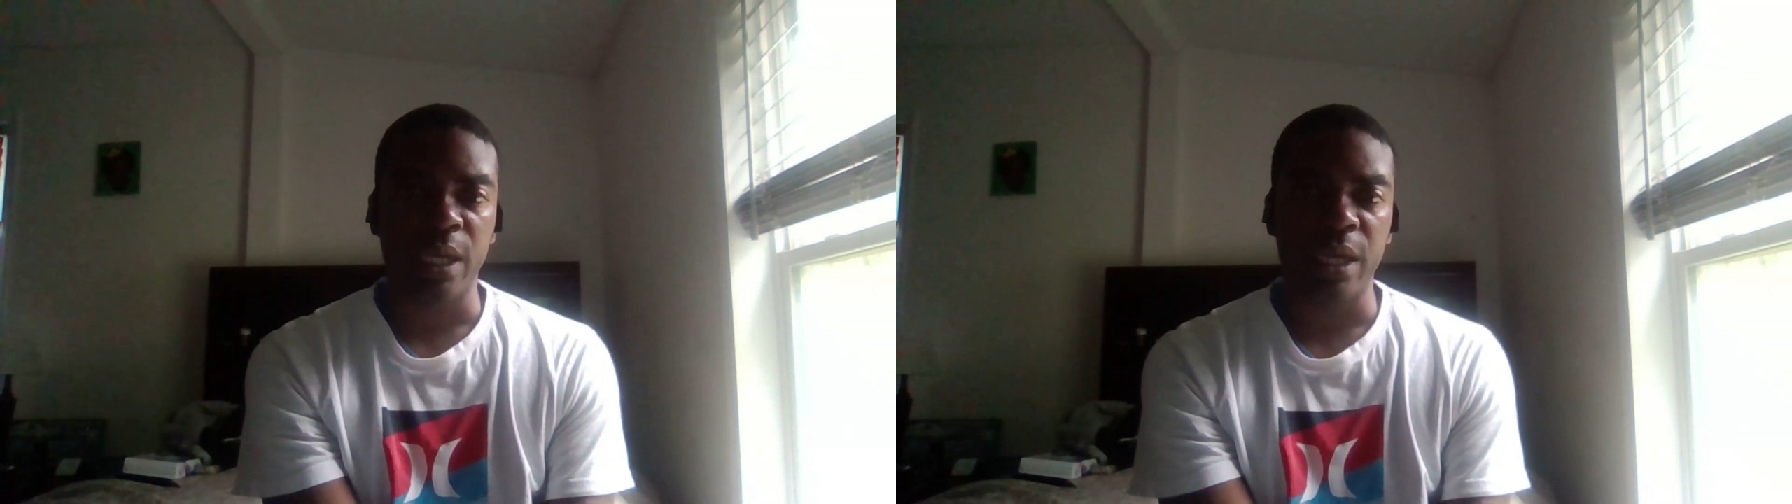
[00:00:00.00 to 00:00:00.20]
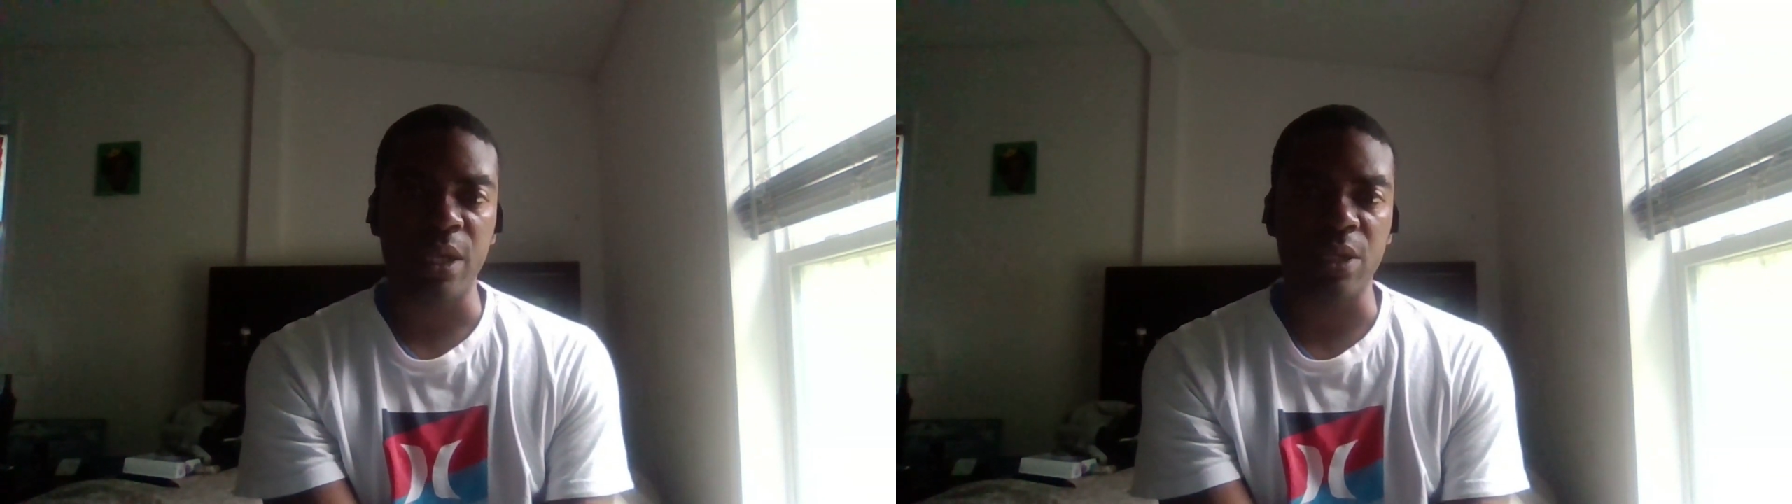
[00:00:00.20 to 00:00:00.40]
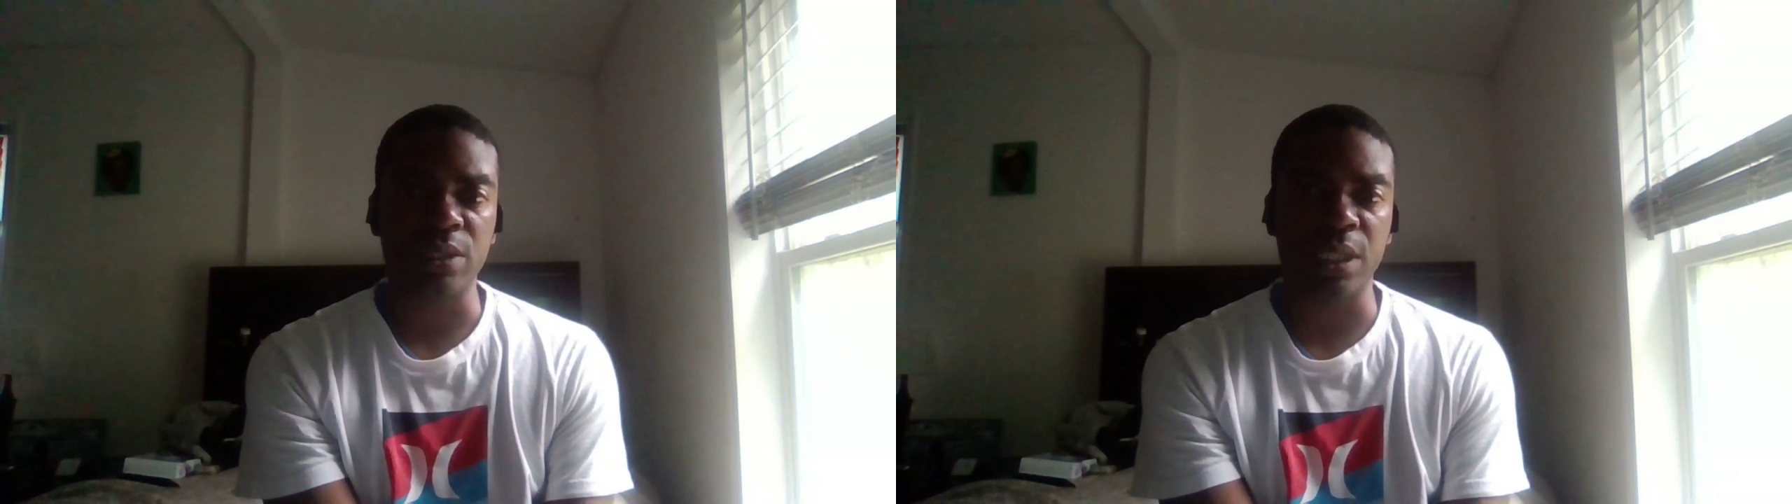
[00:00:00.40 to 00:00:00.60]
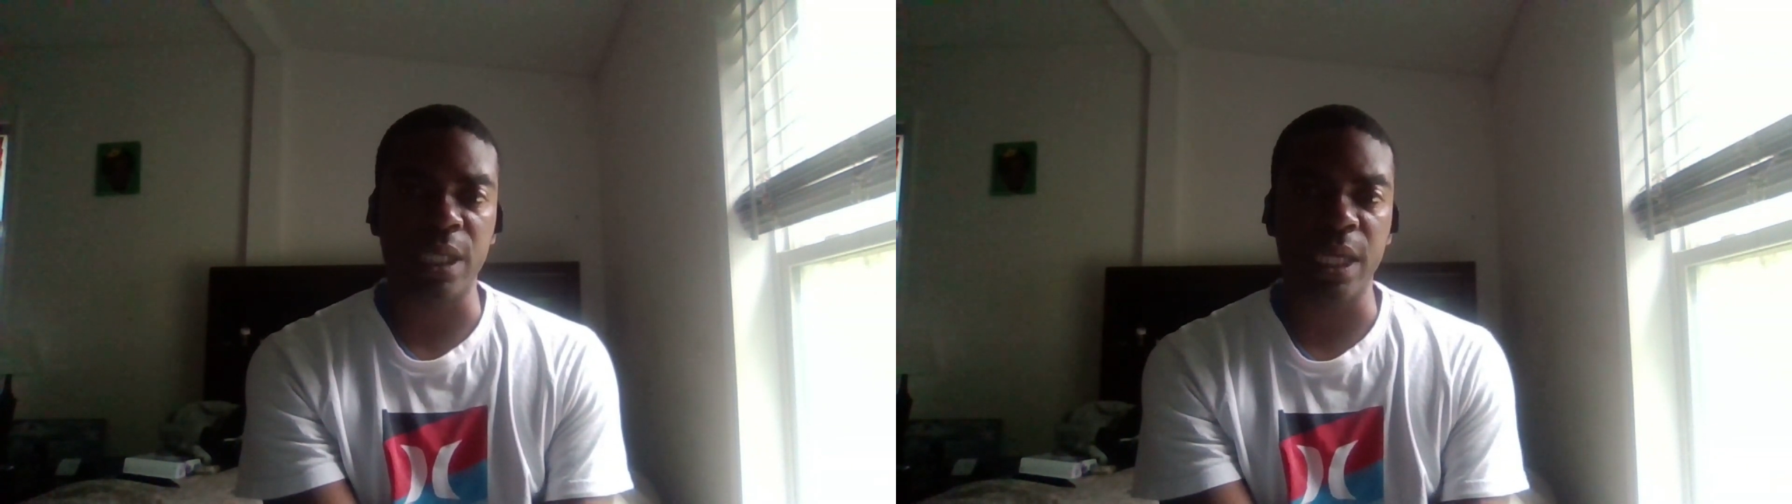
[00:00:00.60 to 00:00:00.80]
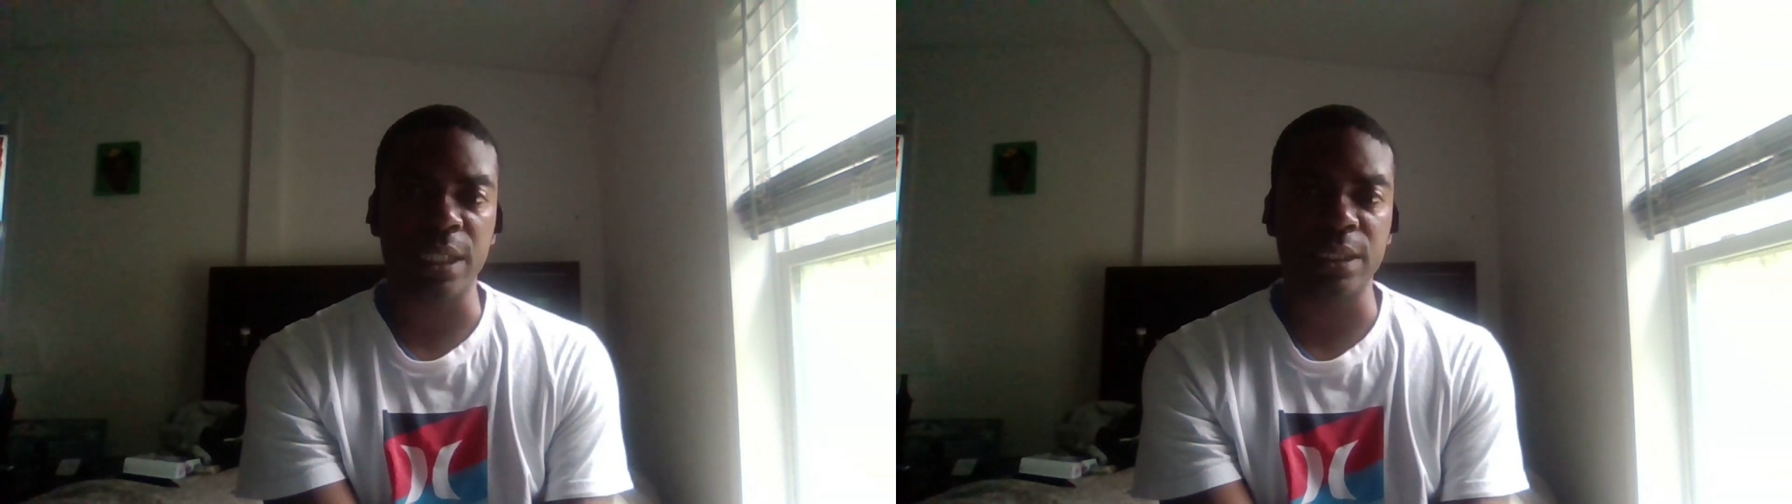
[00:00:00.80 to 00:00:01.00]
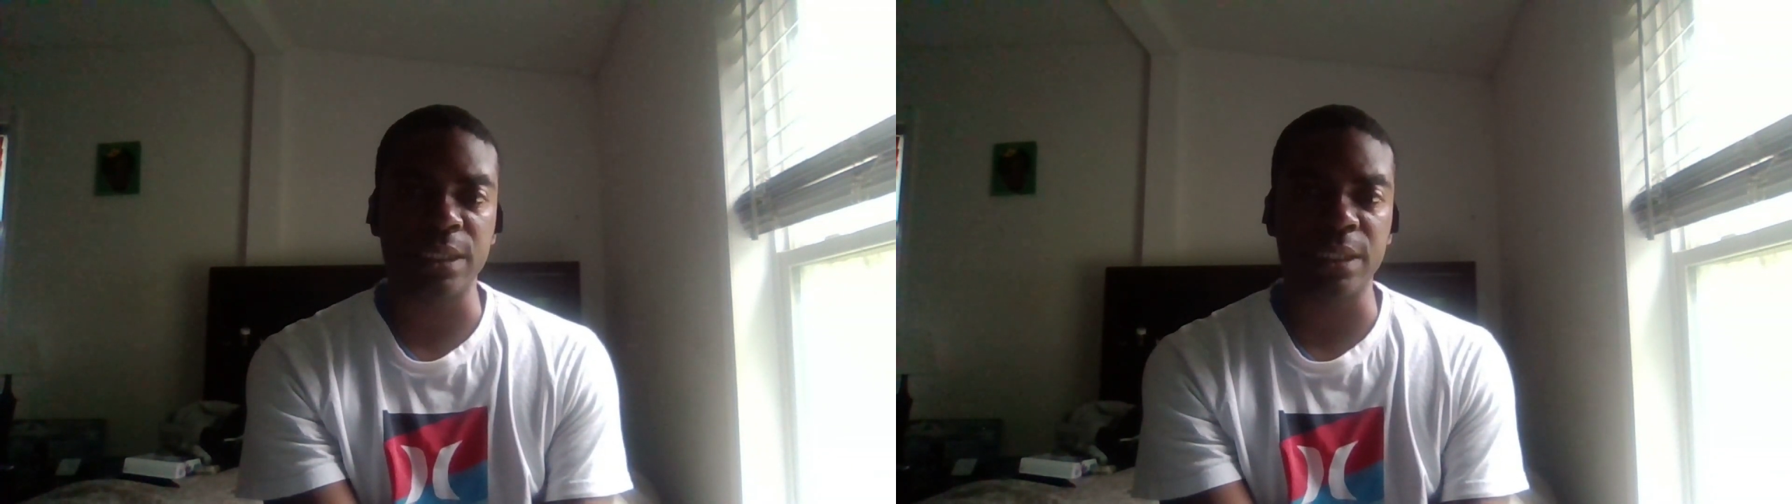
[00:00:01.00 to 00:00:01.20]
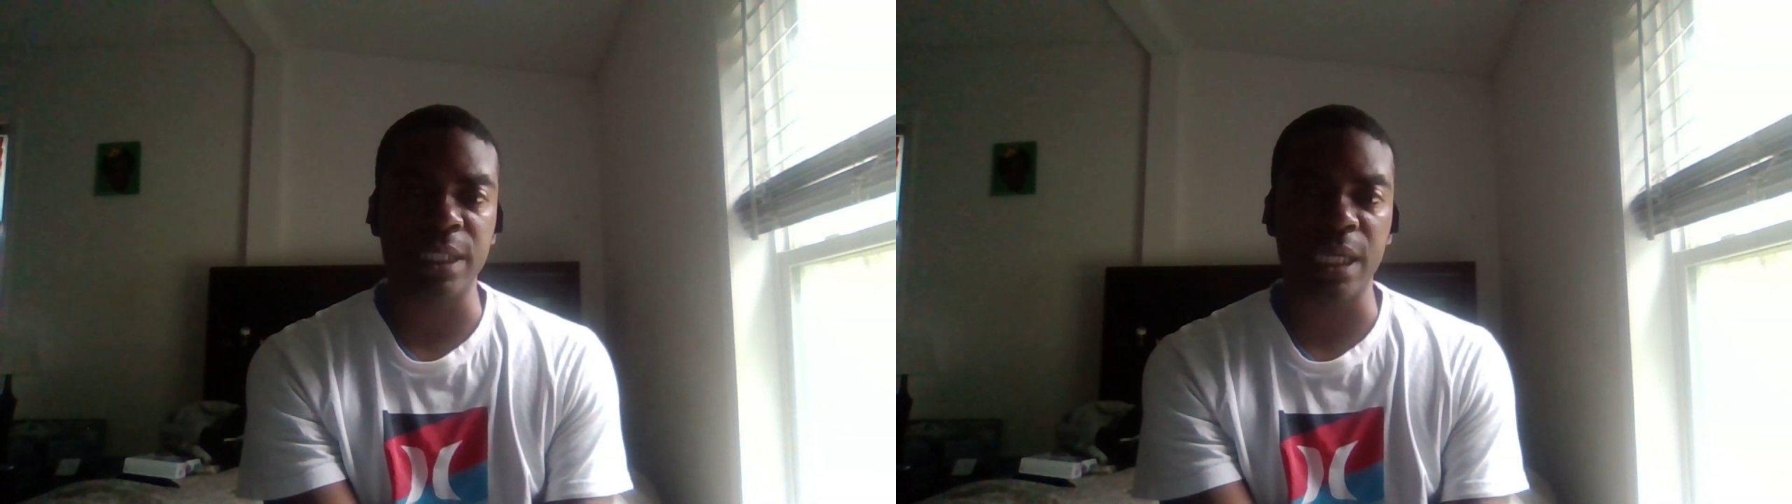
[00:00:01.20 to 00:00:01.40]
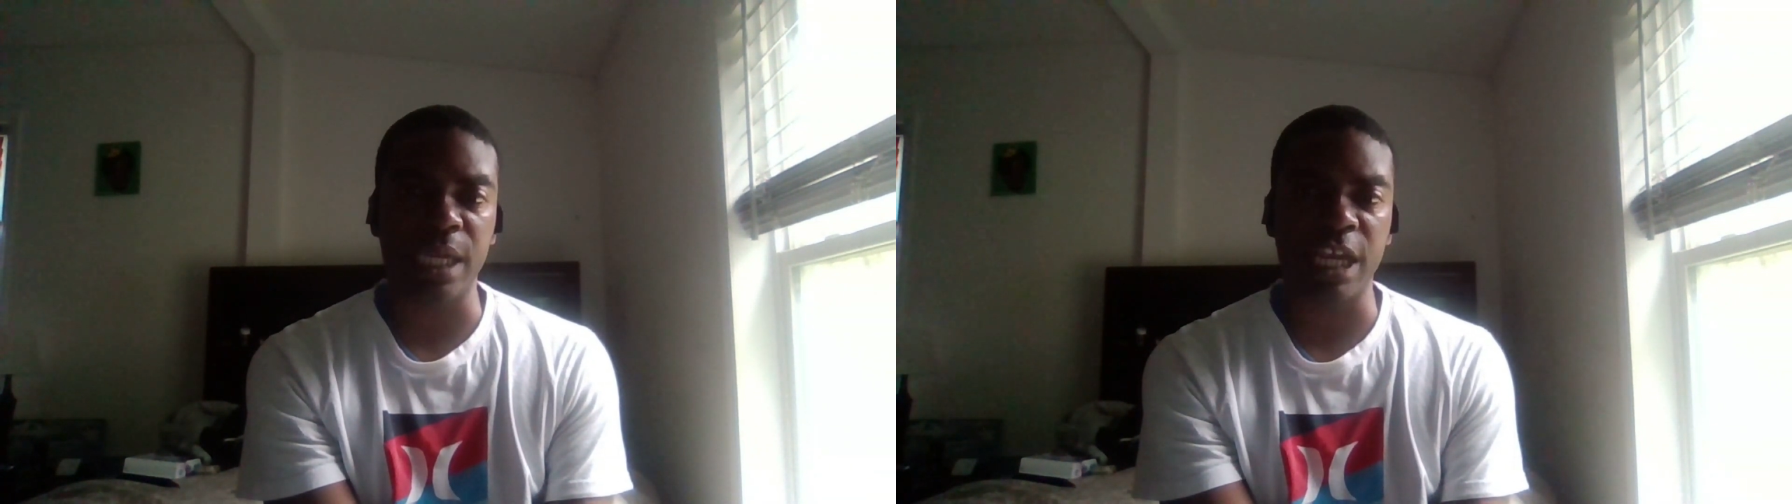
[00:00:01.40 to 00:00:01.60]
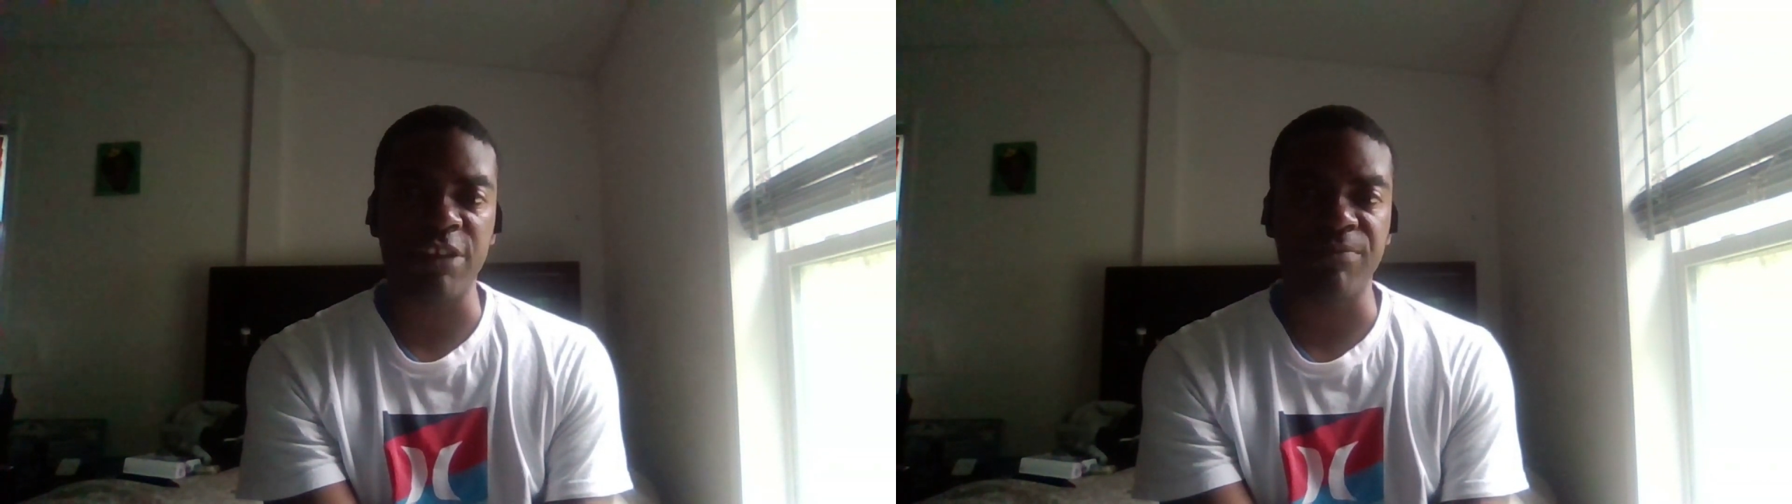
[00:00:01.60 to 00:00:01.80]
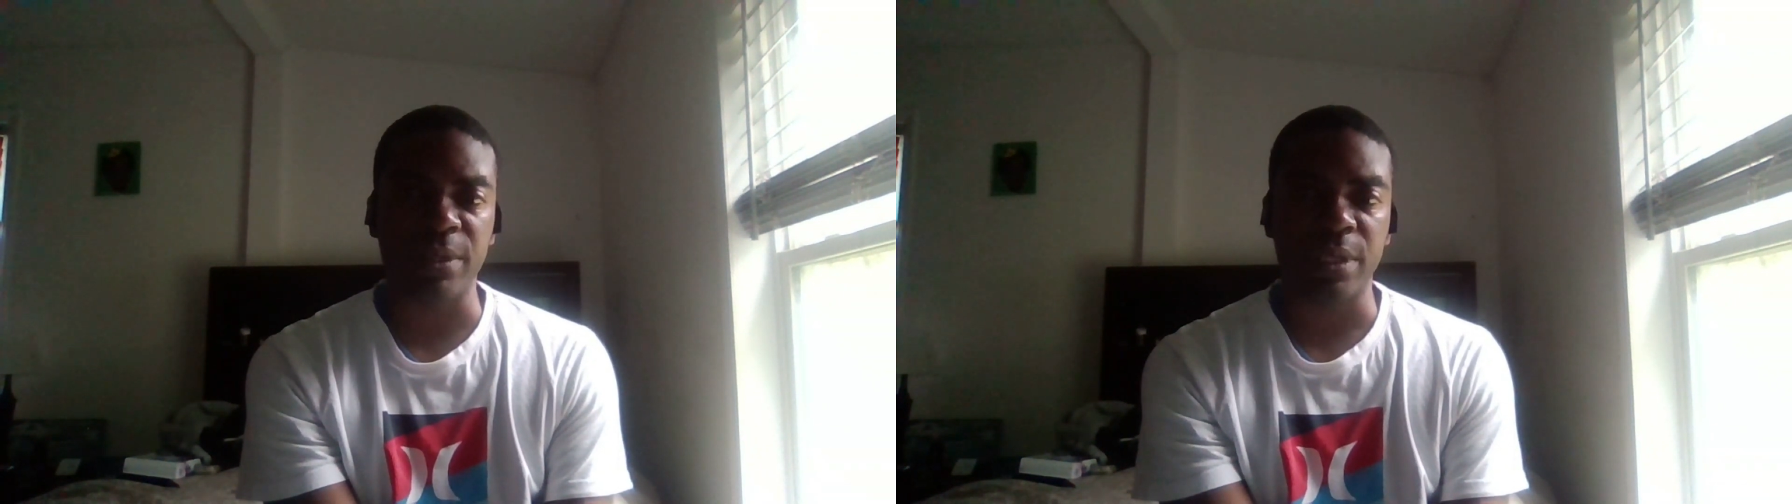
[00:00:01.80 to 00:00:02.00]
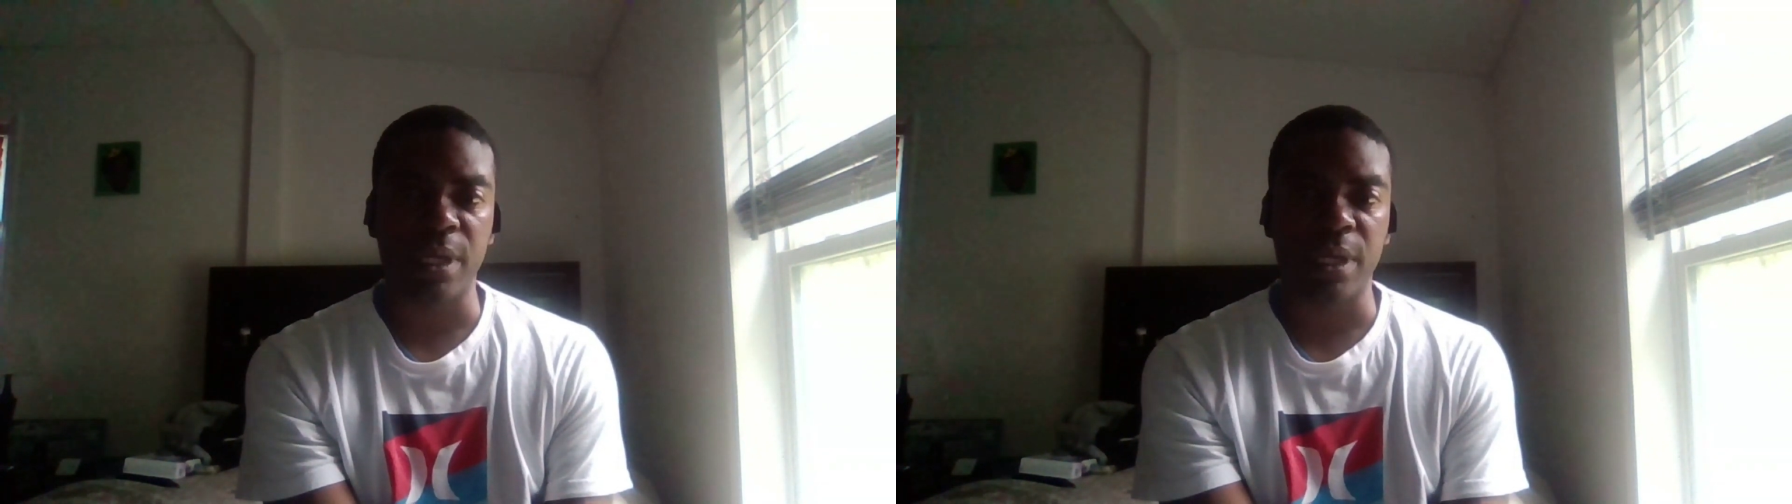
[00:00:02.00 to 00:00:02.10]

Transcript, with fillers: He also can't stay healthy,